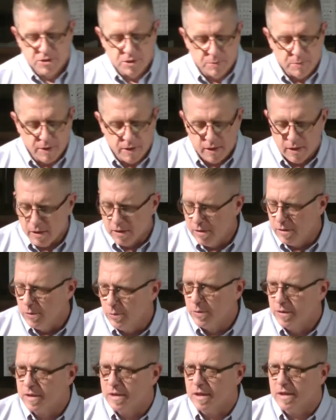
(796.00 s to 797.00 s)
be here
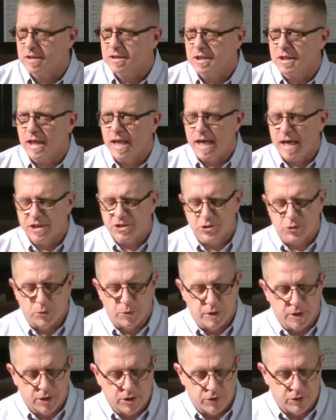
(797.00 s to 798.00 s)
with us last
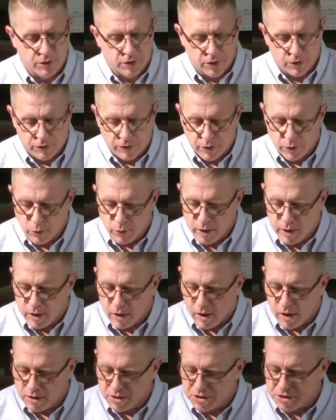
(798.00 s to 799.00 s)
week, you know that we
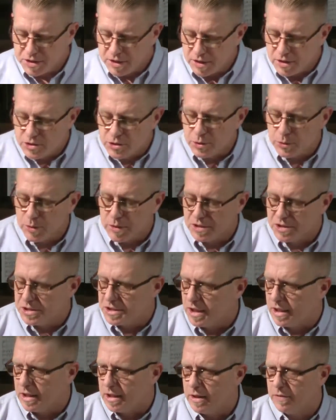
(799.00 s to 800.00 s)
launched into a
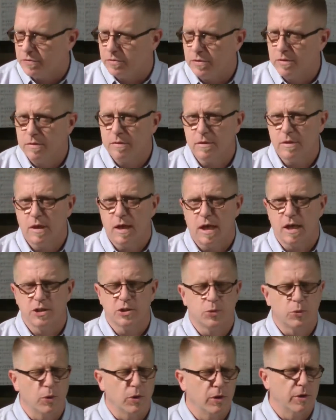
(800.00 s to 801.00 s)
study of
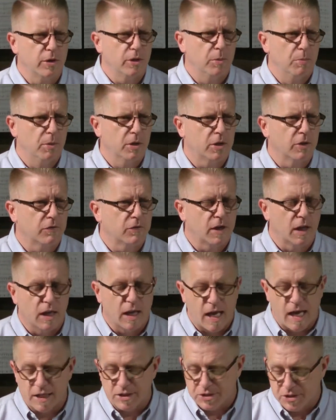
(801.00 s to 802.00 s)
God's Word in the book of
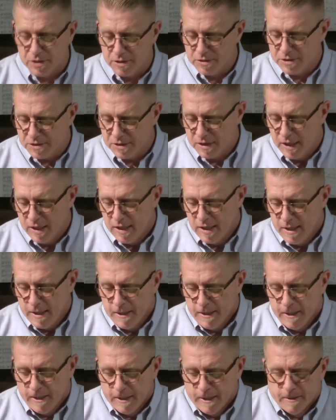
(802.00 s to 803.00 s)
Colossians.
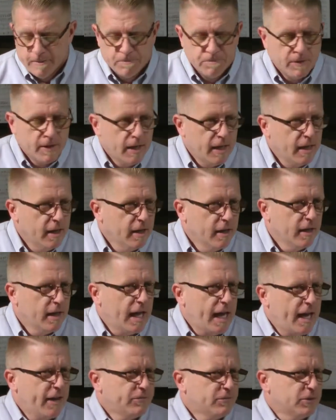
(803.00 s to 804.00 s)
And uh,
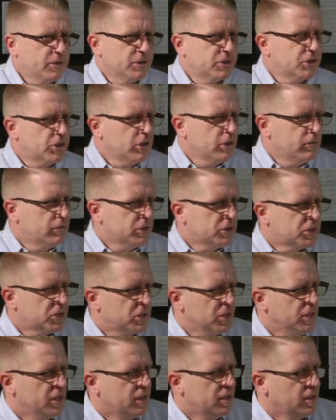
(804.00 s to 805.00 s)
after the
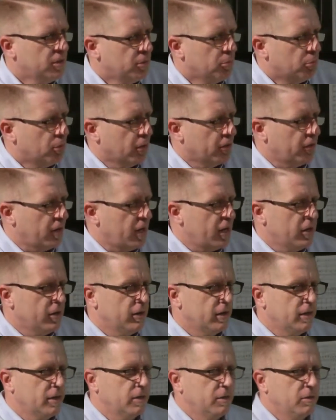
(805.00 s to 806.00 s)
service, Brother
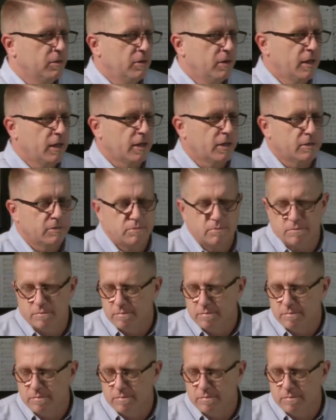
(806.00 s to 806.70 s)
Aaron uh,